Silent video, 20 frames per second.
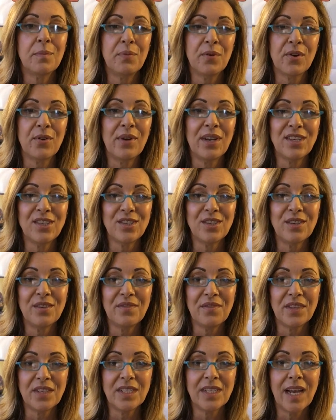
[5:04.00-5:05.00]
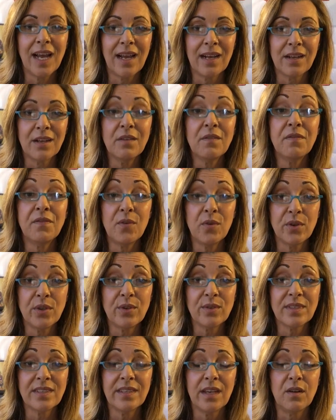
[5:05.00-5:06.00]
progression of the tongue for
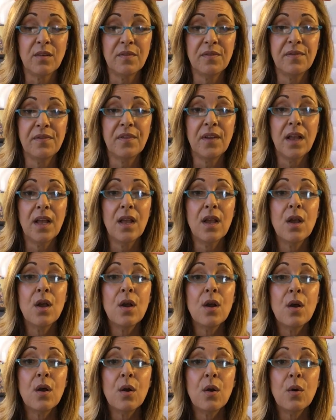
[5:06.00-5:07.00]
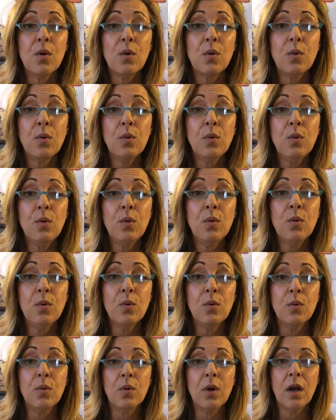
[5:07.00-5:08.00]
yourself.
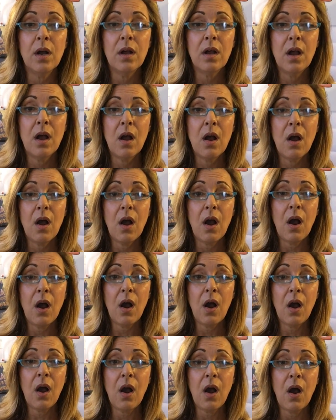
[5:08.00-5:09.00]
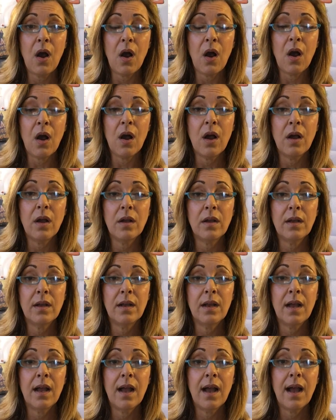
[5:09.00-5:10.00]
Oo, ah,
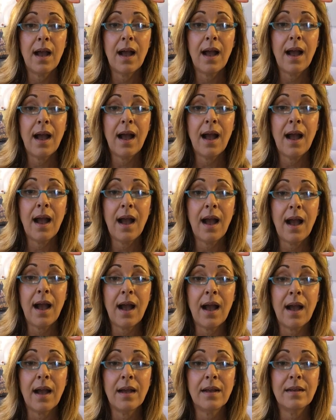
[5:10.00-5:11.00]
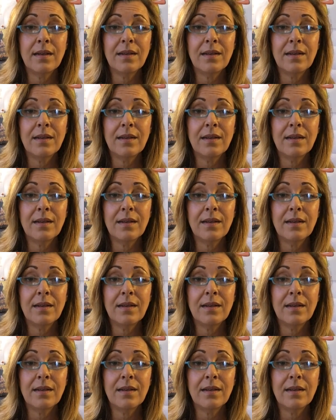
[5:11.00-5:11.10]
ah,